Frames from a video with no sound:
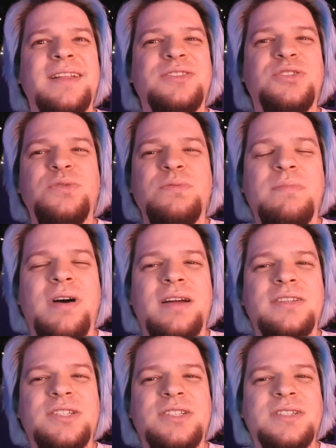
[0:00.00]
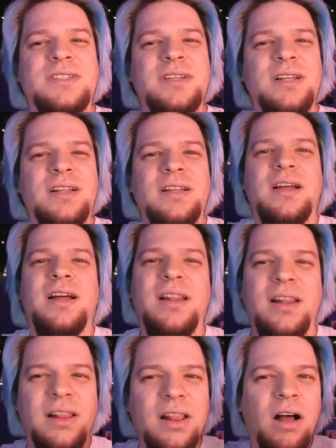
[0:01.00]
too much
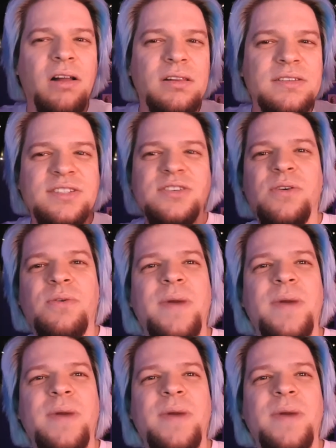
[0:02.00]
lol so